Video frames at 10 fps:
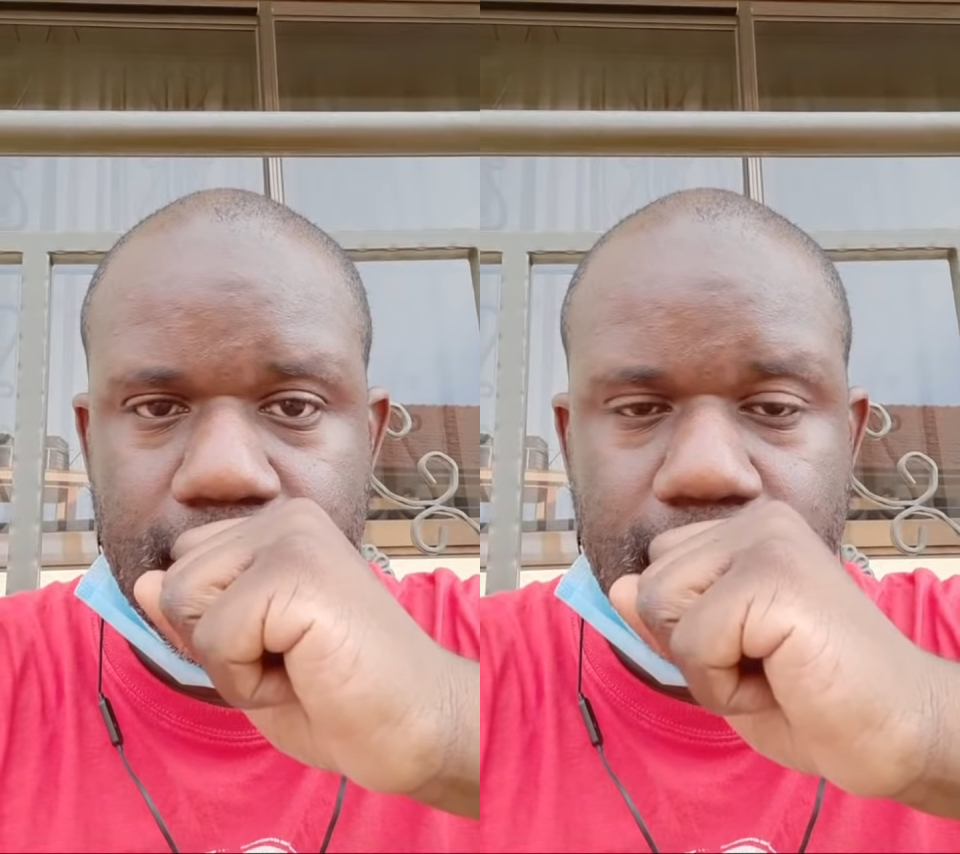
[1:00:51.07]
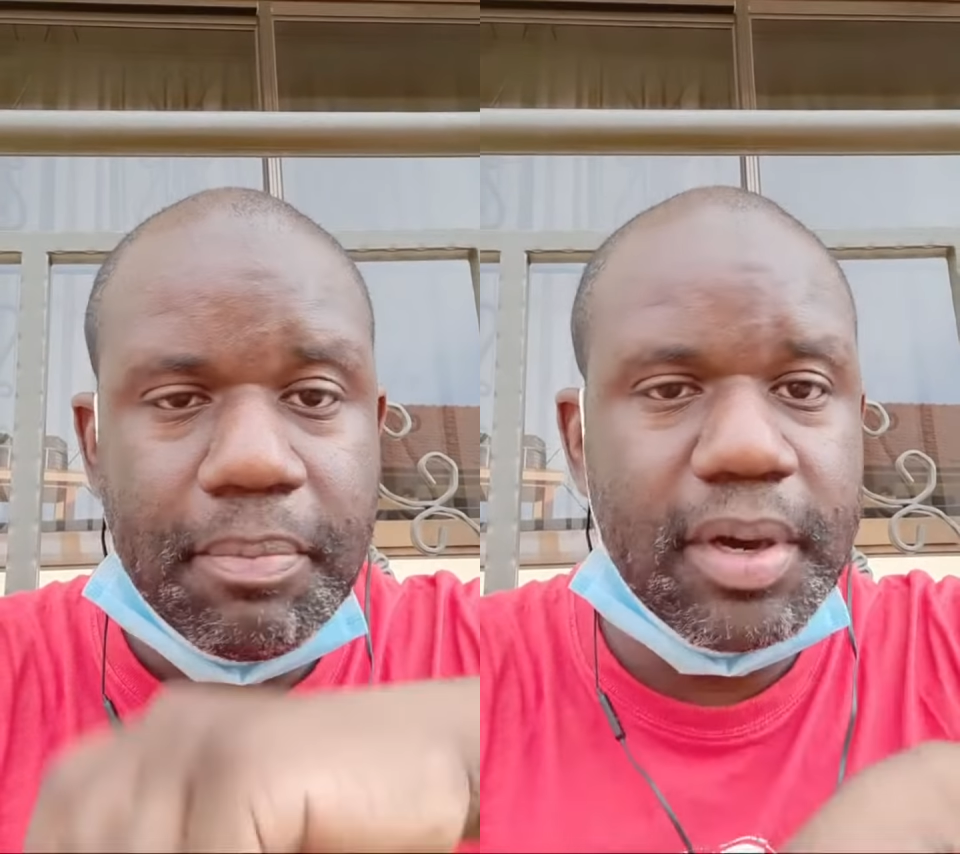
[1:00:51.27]

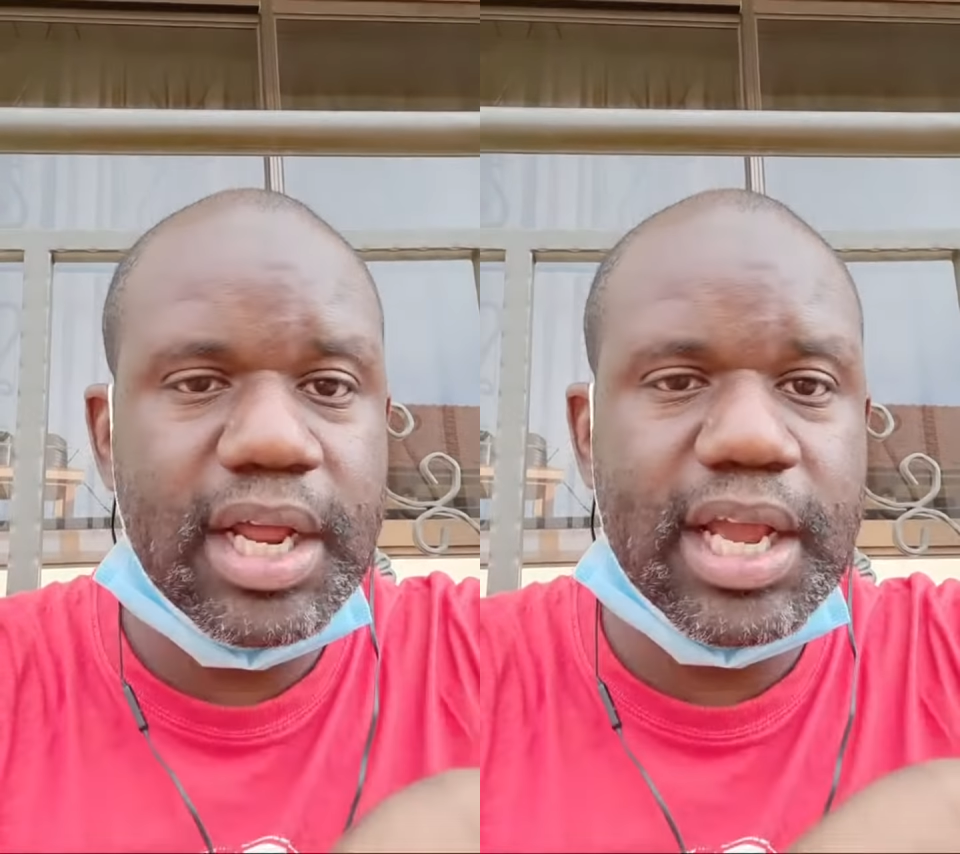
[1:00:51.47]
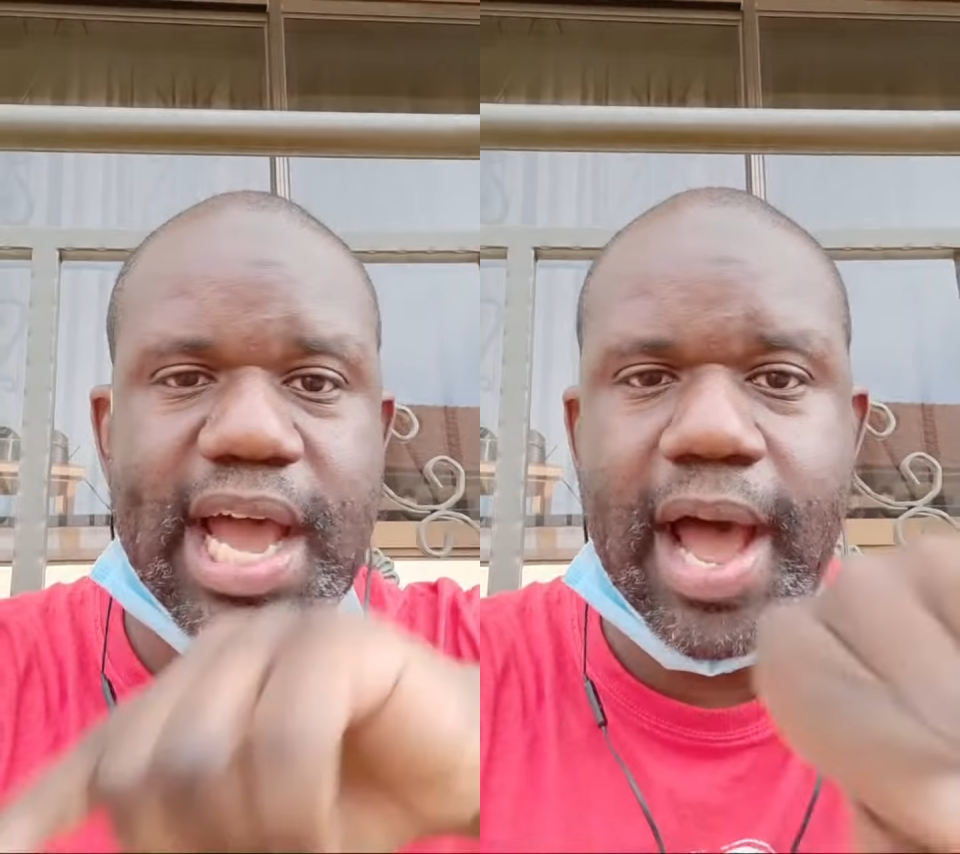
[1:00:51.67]
Put a
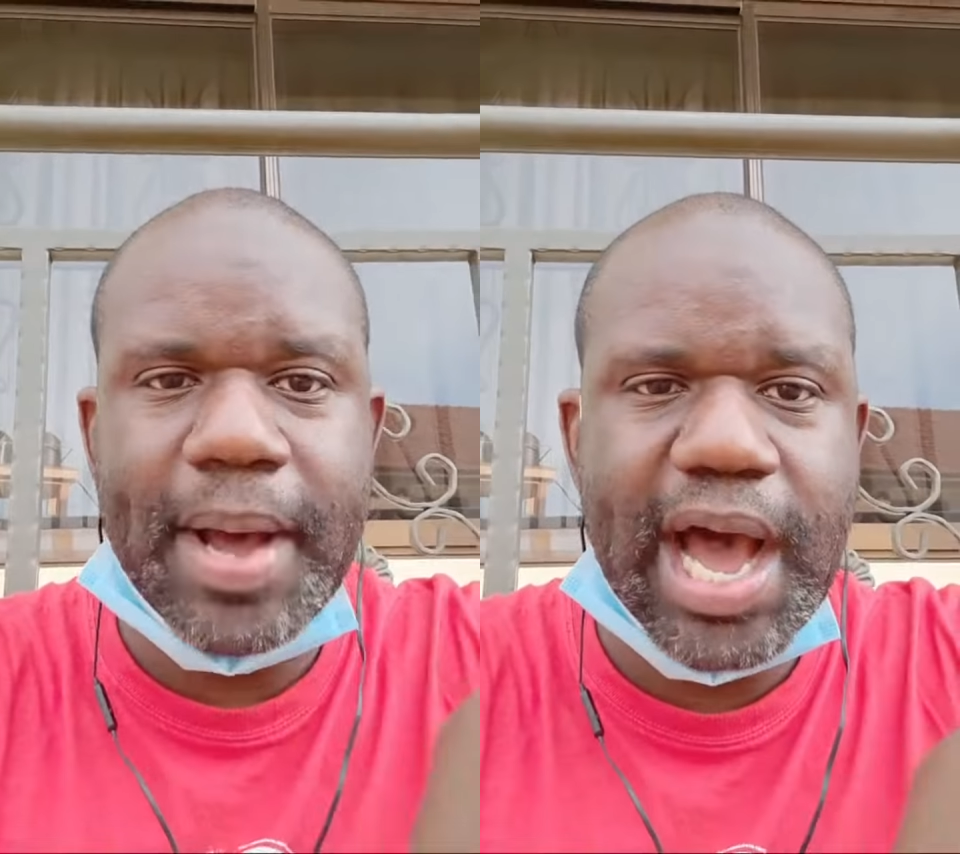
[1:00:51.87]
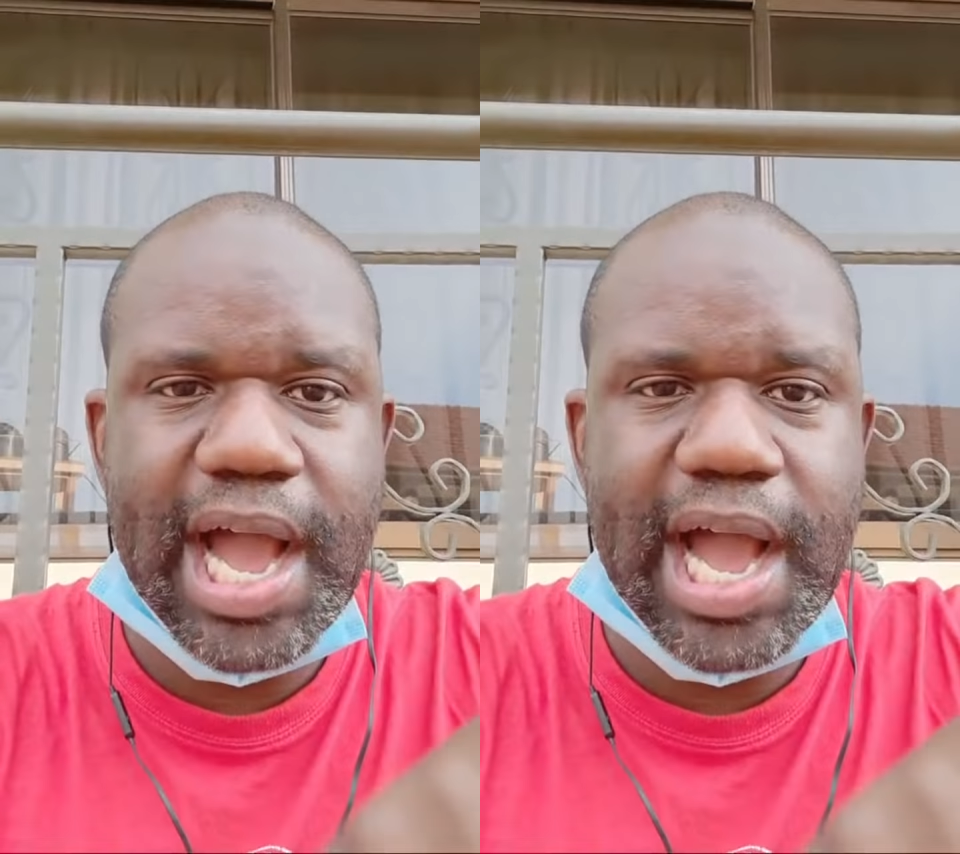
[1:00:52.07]

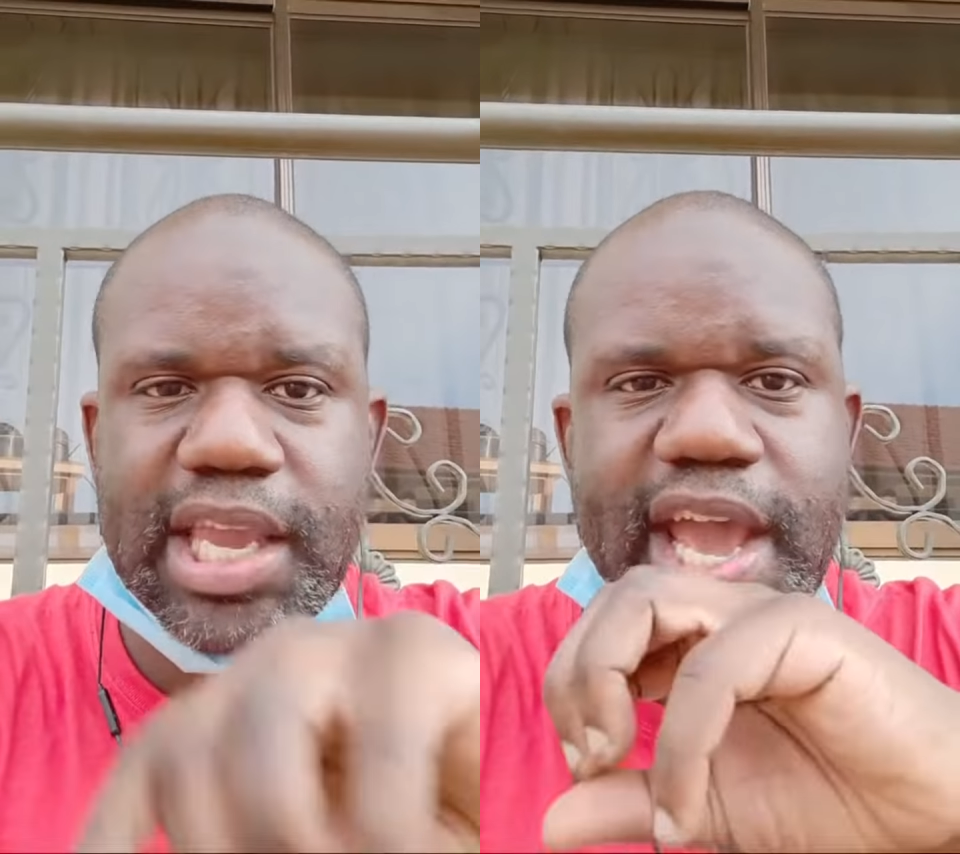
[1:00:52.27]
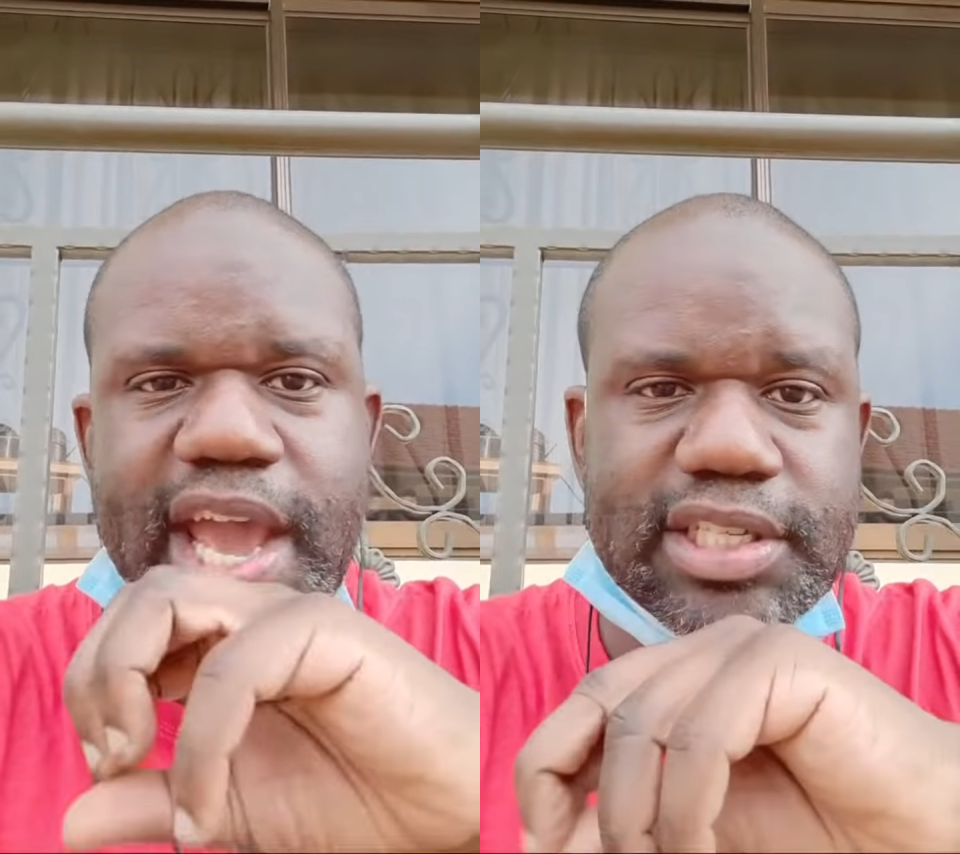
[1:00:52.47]

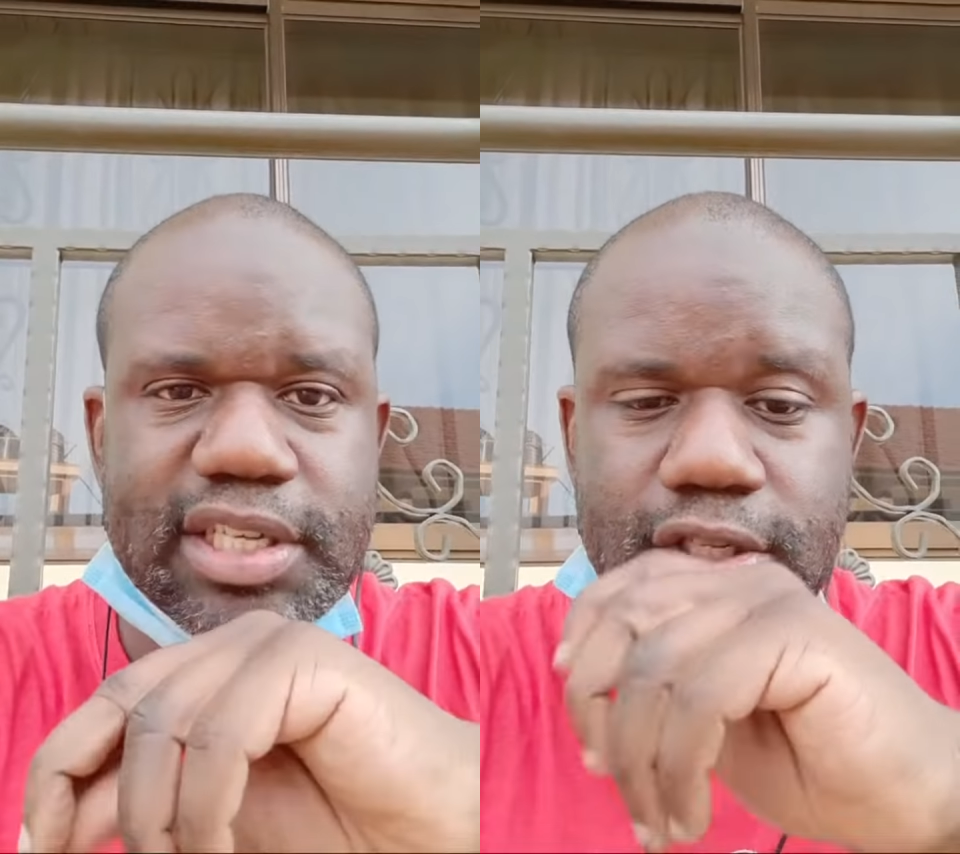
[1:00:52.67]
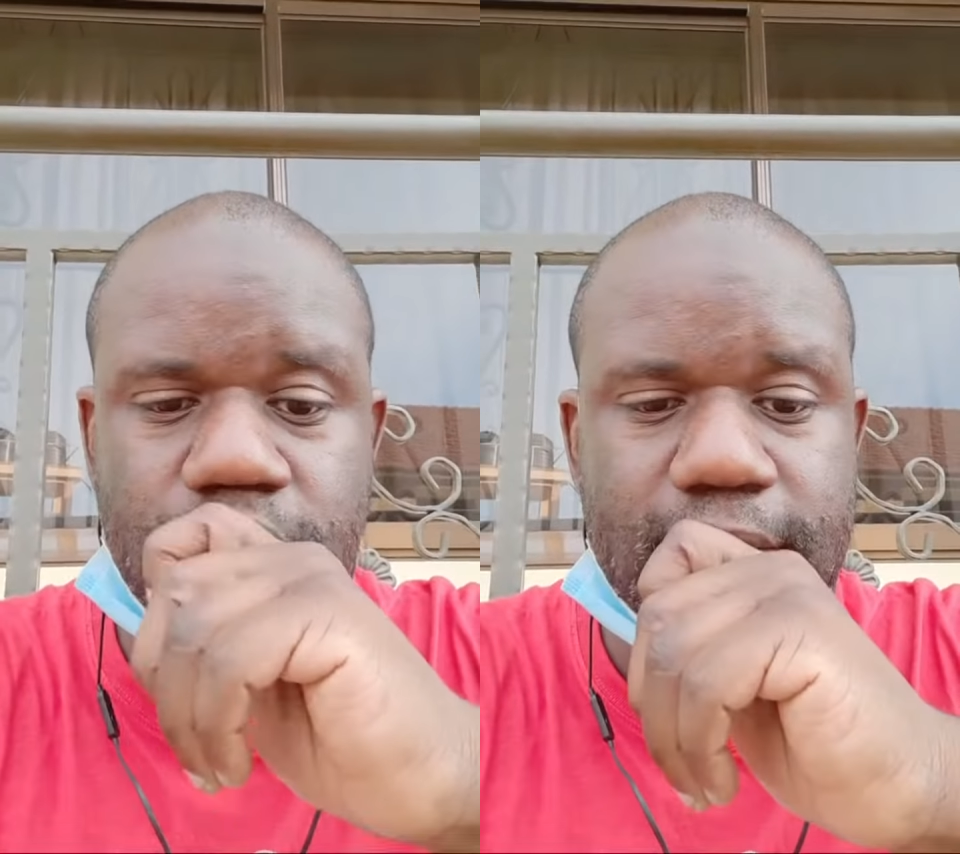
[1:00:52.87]
podcast
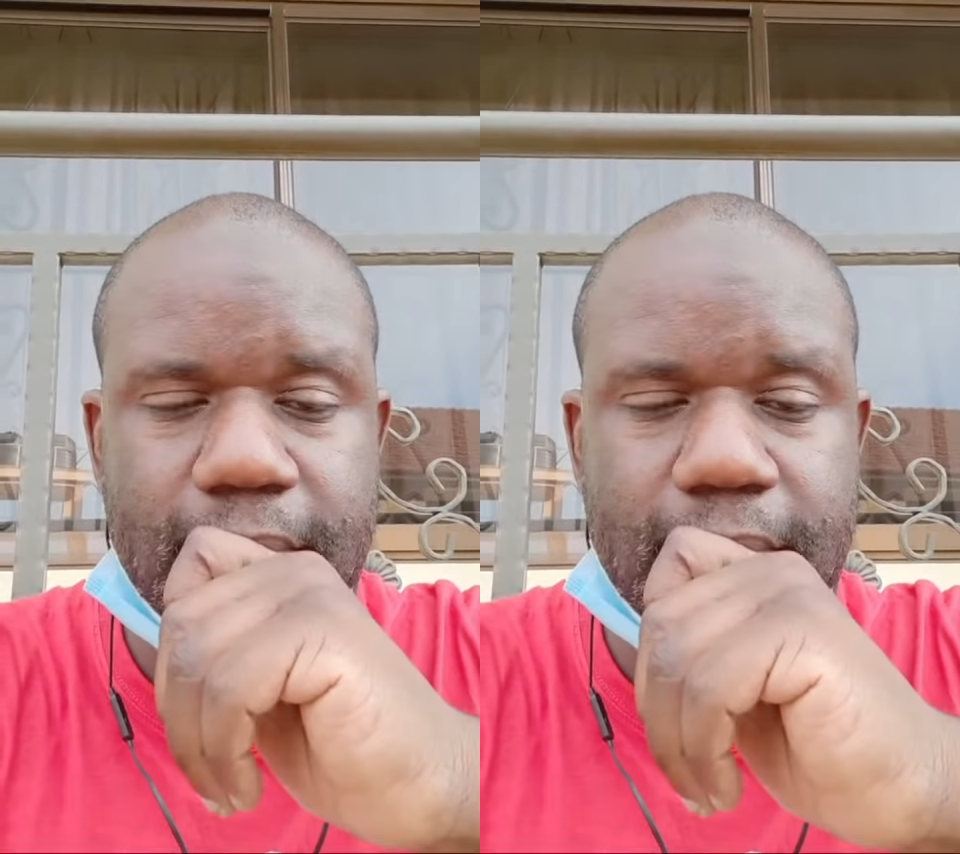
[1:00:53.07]
into it.